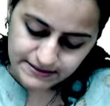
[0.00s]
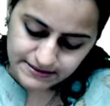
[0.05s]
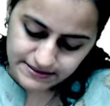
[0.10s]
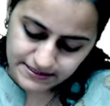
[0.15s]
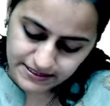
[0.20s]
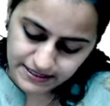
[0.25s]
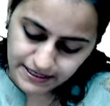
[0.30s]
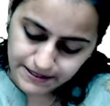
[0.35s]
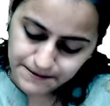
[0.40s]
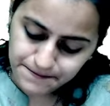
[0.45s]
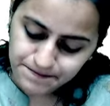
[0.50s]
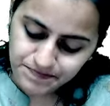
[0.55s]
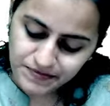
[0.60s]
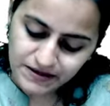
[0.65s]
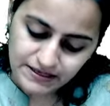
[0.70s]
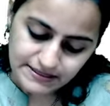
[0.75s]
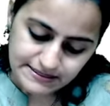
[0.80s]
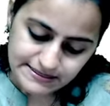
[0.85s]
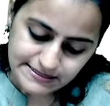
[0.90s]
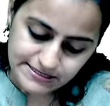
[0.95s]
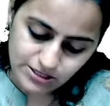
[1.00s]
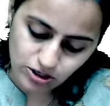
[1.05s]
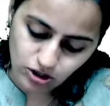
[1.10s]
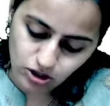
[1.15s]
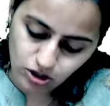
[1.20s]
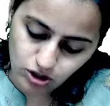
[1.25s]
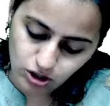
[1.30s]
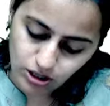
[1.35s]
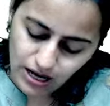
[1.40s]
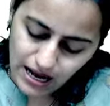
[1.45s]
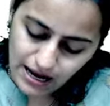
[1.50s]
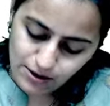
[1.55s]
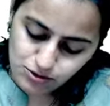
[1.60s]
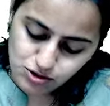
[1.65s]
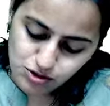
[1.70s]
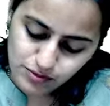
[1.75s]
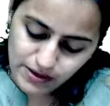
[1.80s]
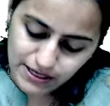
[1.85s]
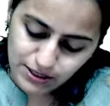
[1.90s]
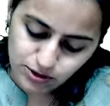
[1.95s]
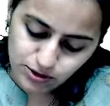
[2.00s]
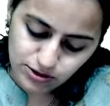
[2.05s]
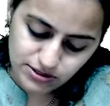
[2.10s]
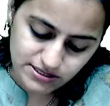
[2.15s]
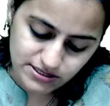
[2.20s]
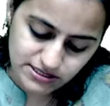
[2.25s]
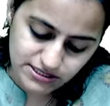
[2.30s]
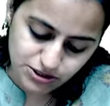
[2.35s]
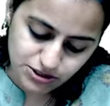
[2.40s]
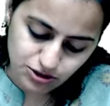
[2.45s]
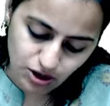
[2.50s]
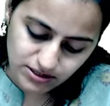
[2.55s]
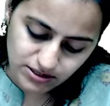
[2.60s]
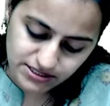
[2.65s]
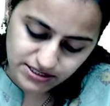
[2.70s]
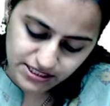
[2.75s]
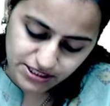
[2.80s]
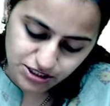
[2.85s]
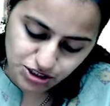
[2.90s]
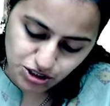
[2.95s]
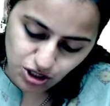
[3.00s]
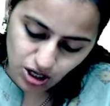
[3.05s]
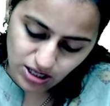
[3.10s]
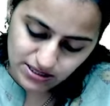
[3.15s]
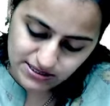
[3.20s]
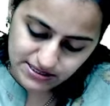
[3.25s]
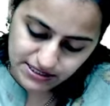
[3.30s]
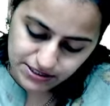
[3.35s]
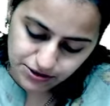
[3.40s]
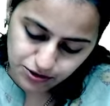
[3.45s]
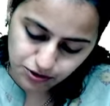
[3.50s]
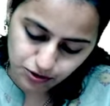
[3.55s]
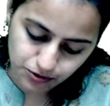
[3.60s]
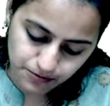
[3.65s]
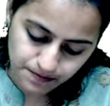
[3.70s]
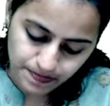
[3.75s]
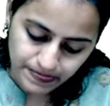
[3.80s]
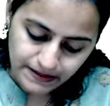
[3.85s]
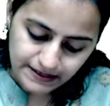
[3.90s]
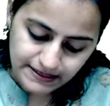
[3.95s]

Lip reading: Okay? So, how do I know this is toxic shock syndrome?